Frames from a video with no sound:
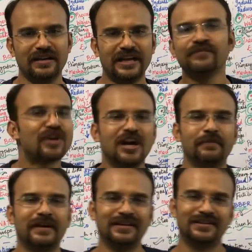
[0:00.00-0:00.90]

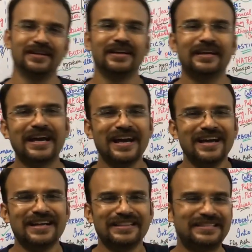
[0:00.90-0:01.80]
environment. Yeah,
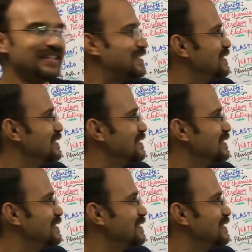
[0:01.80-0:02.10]
this is